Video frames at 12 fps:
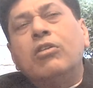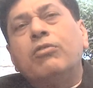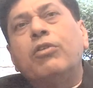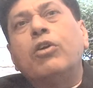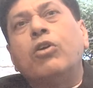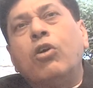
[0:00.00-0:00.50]

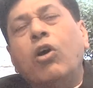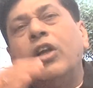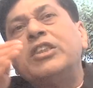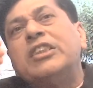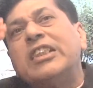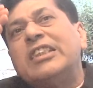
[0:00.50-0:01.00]
For
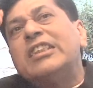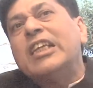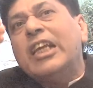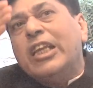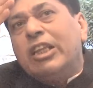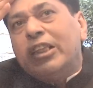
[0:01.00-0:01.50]
God
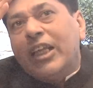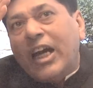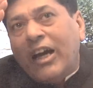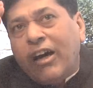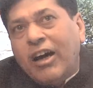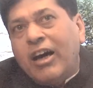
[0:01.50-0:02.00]
sits in the
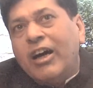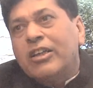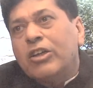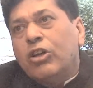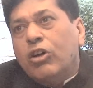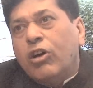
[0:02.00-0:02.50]

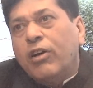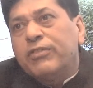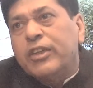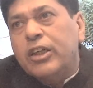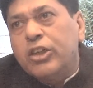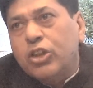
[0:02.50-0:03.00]
heart
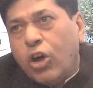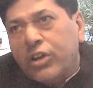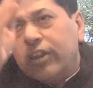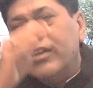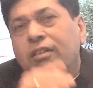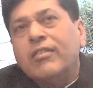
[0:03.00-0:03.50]
of the doctor.